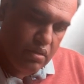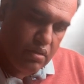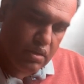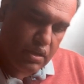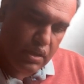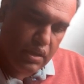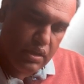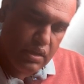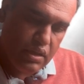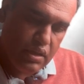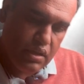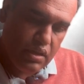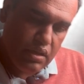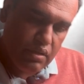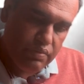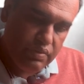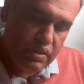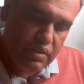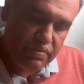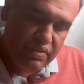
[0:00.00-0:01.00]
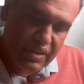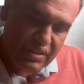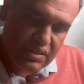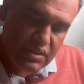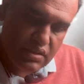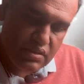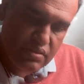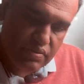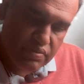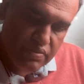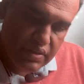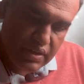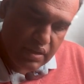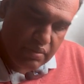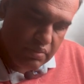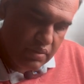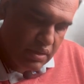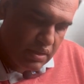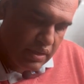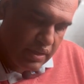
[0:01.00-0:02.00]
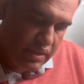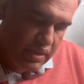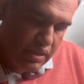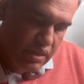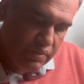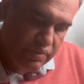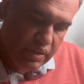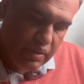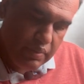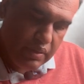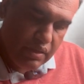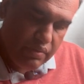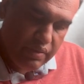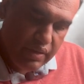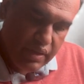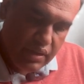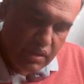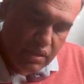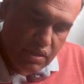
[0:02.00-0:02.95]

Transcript: Okay, with the fractured fragment identified by the white